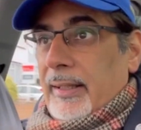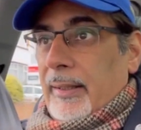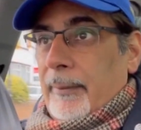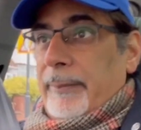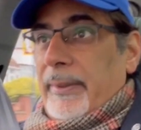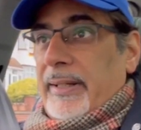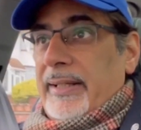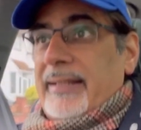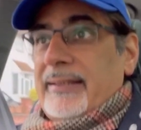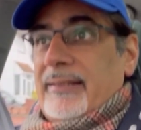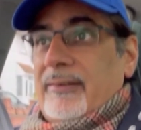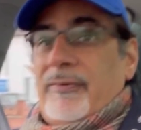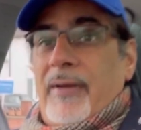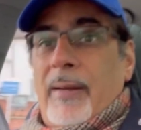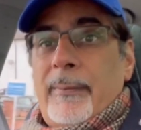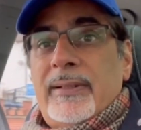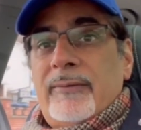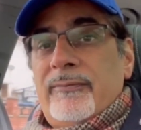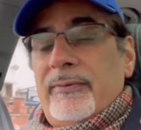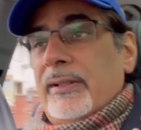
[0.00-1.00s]
But as a
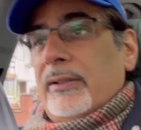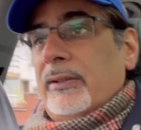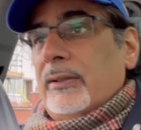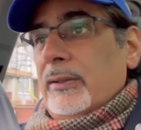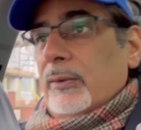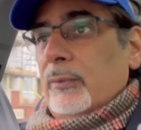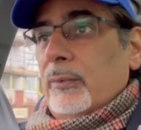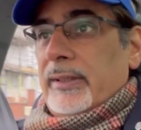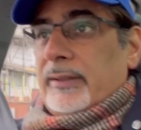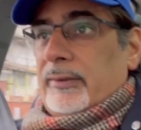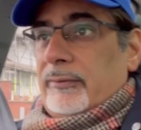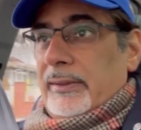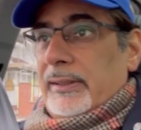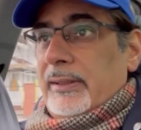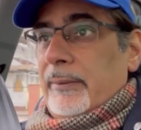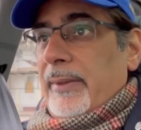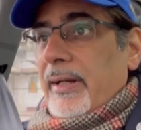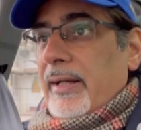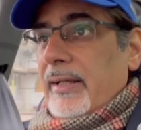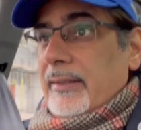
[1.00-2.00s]
family vehicle, it works really
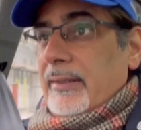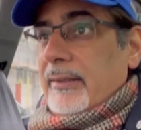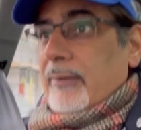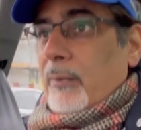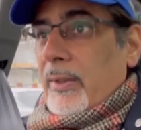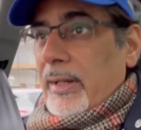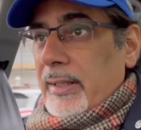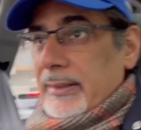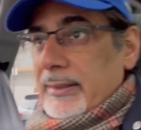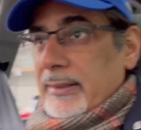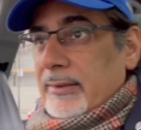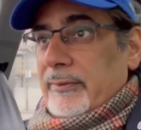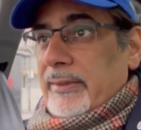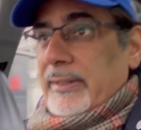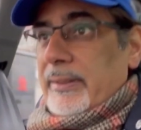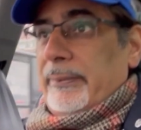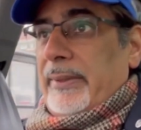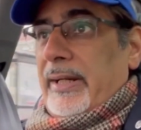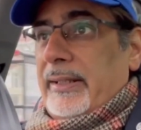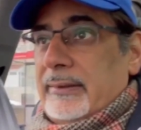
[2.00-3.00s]
well. It's
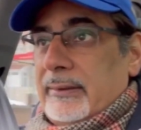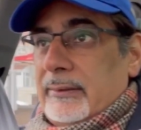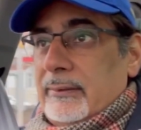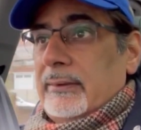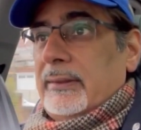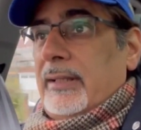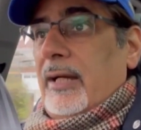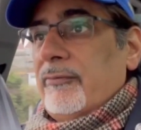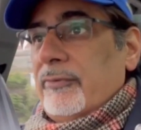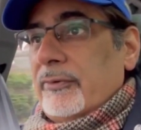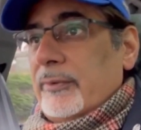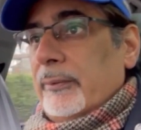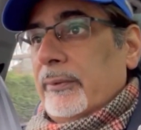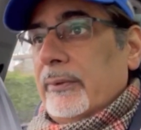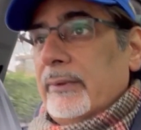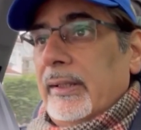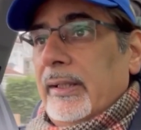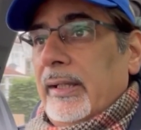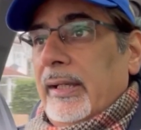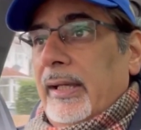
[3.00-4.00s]
really practical,
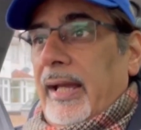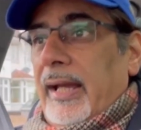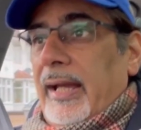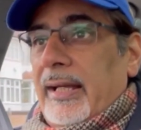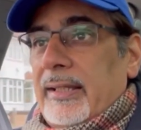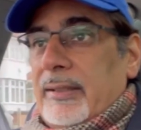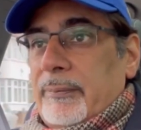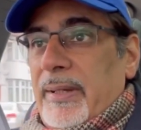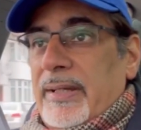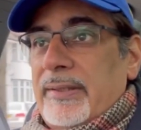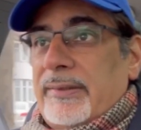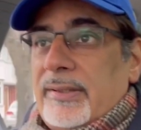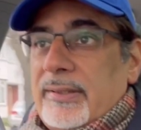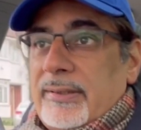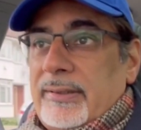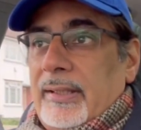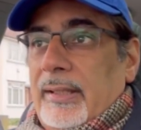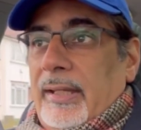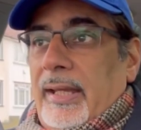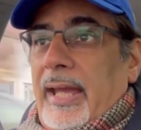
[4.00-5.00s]
comfortable,
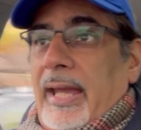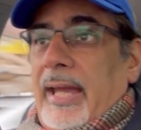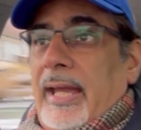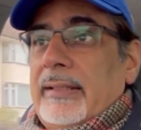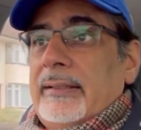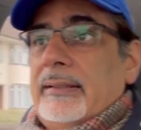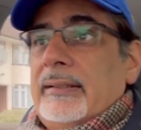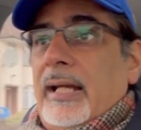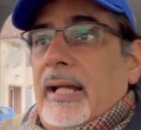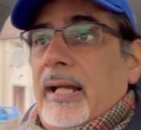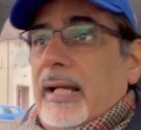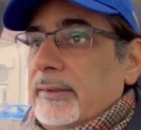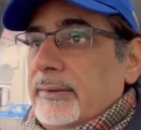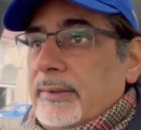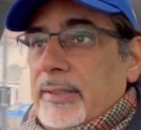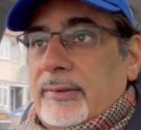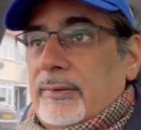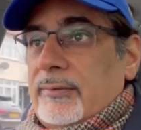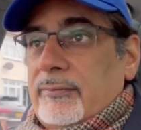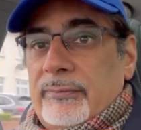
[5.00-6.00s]
spacious, and
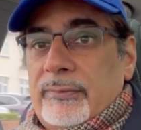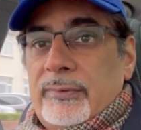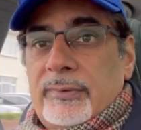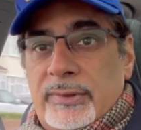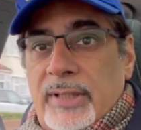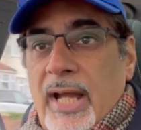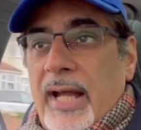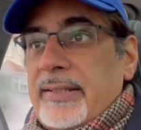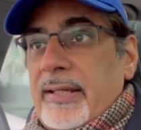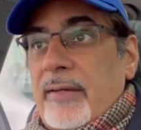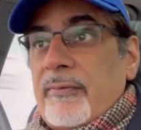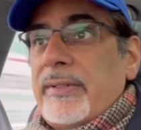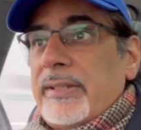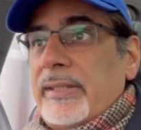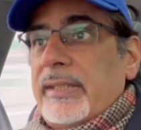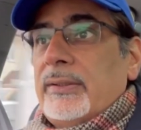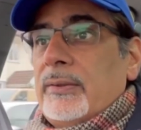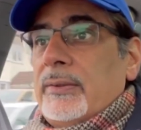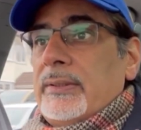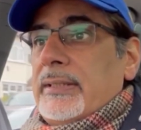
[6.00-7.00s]
just does
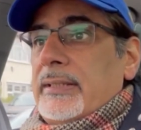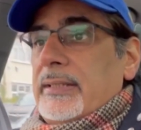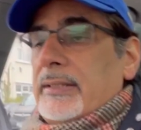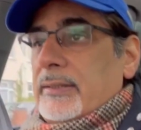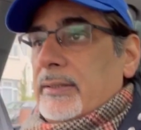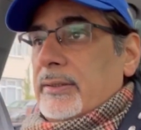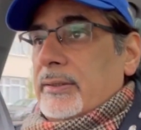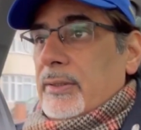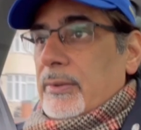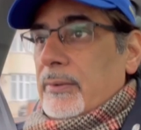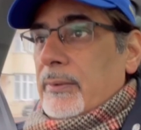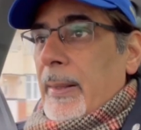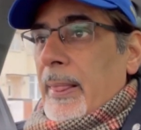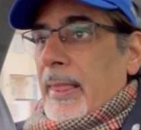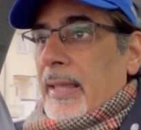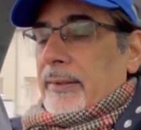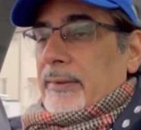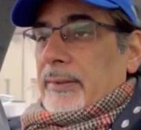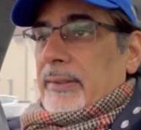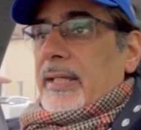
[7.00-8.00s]
everything you need it to do.
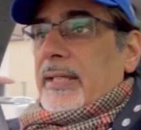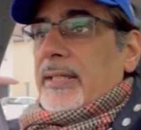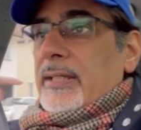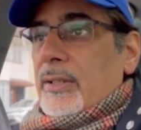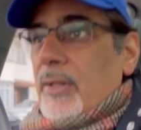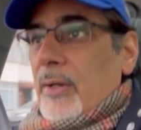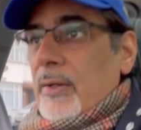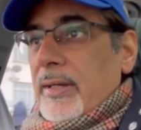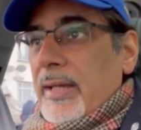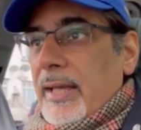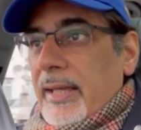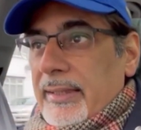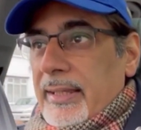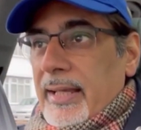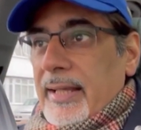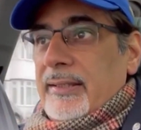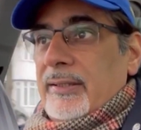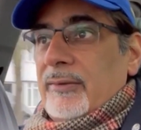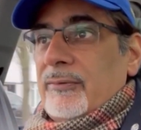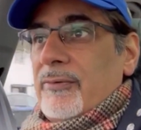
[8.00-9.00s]
So there you go,
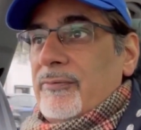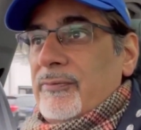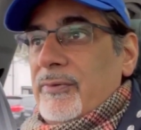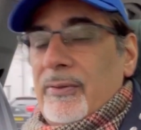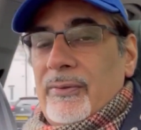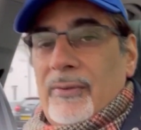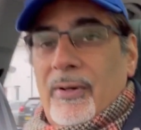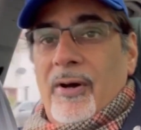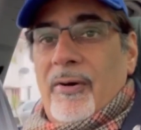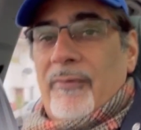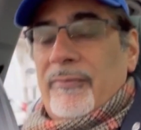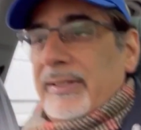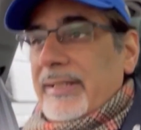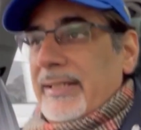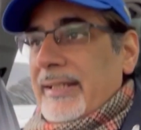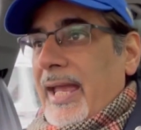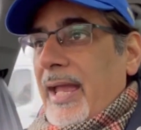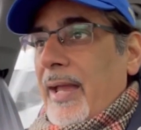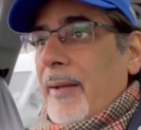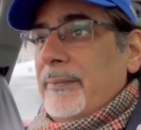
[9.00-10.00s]
there's the review of
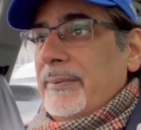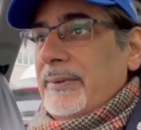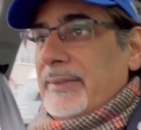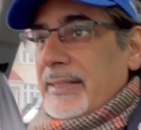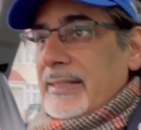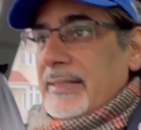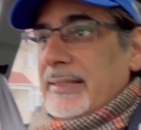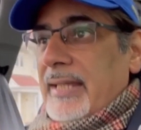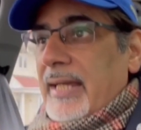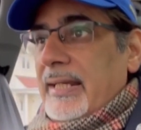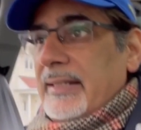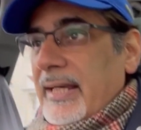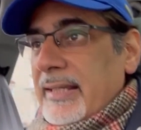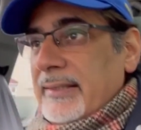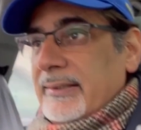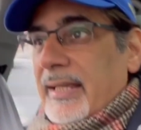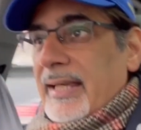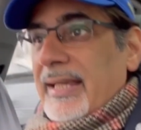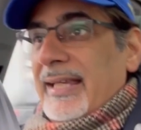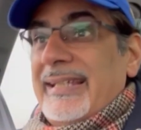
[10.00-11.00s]
the MG
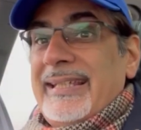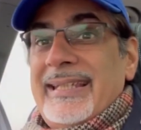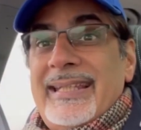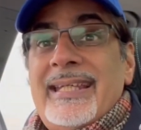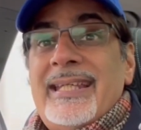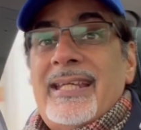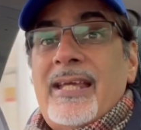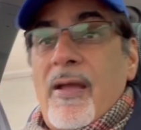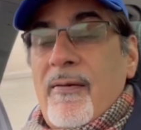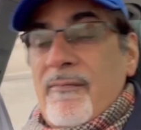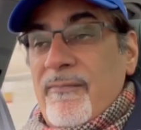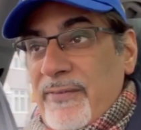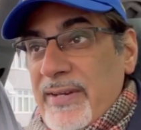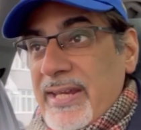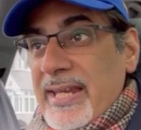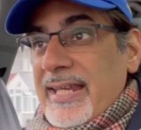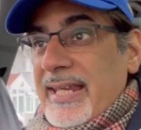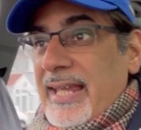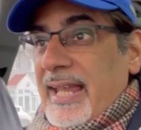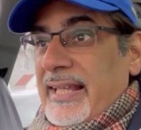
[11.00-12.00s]
ZS
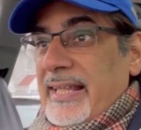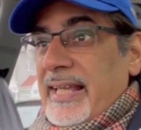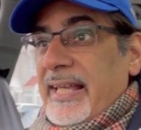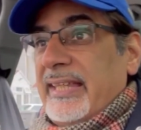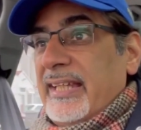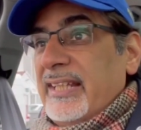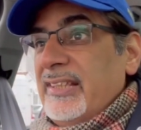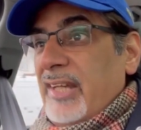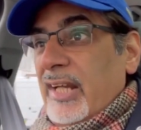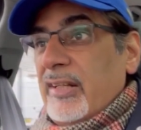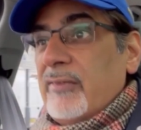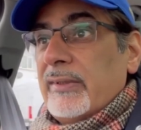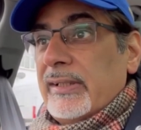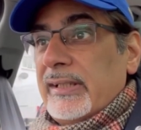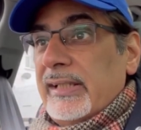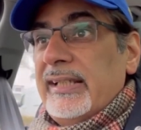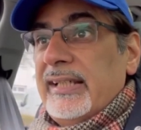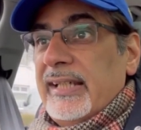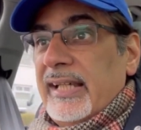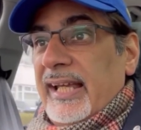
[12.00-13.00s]
EV, and I think
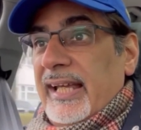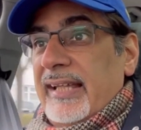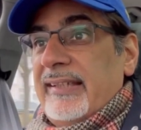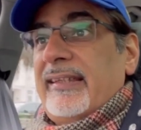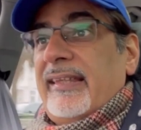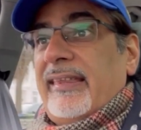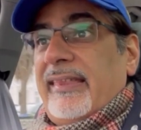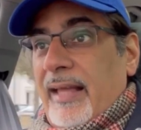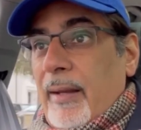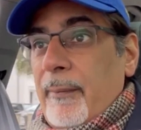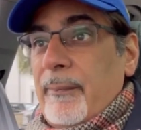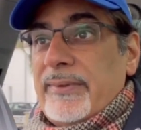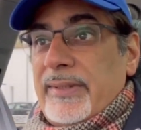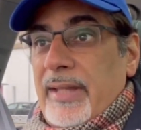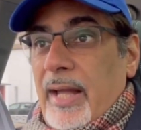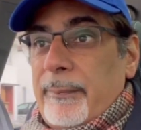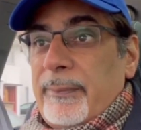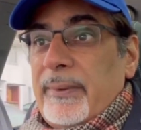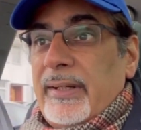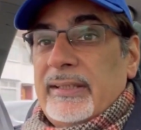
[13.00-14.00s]
generally it's a thumbs
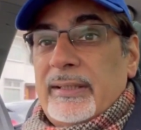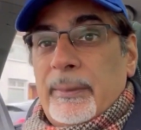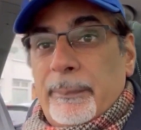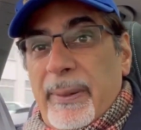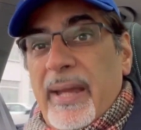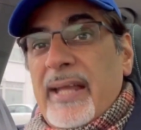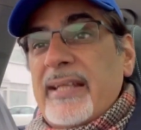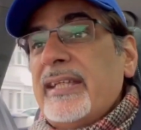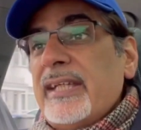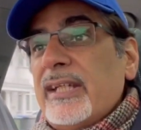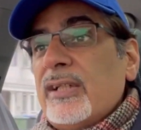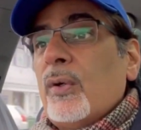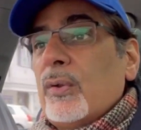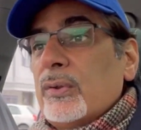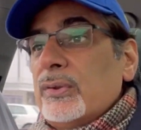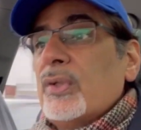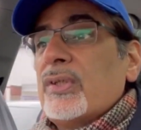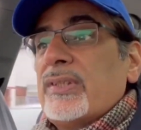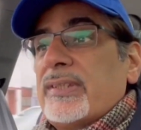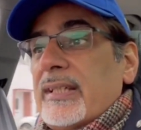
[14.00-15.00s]
up depending
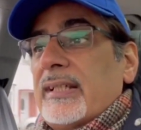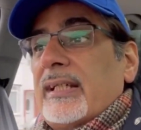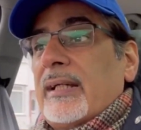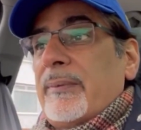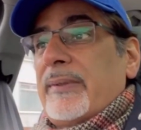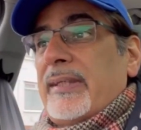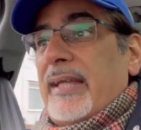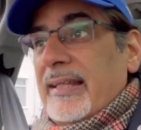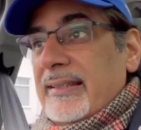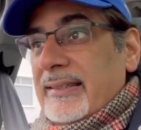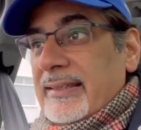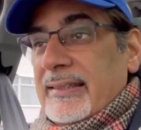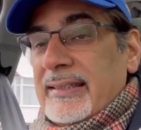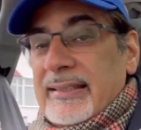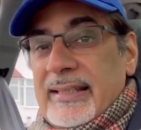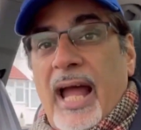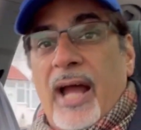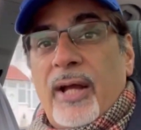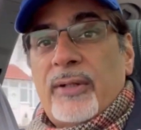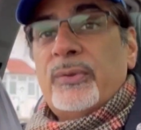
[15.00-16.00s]
on your circumstances
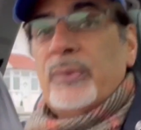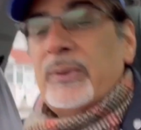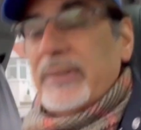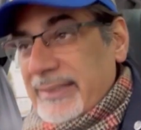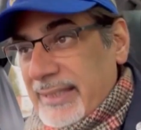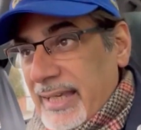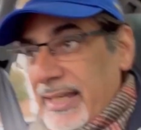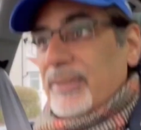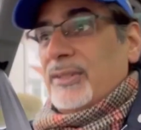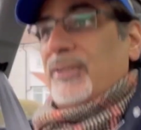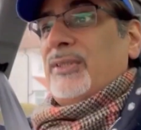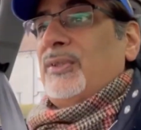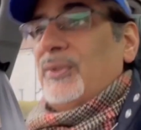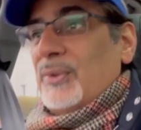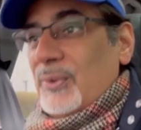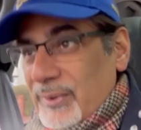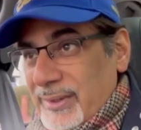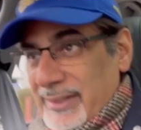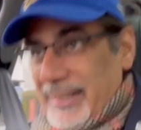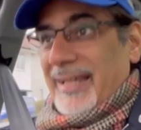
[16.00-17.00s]
and how you intend to
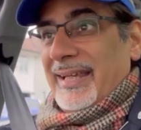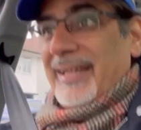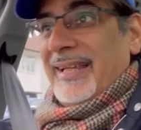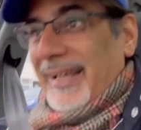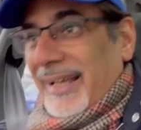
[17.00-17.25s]
use it.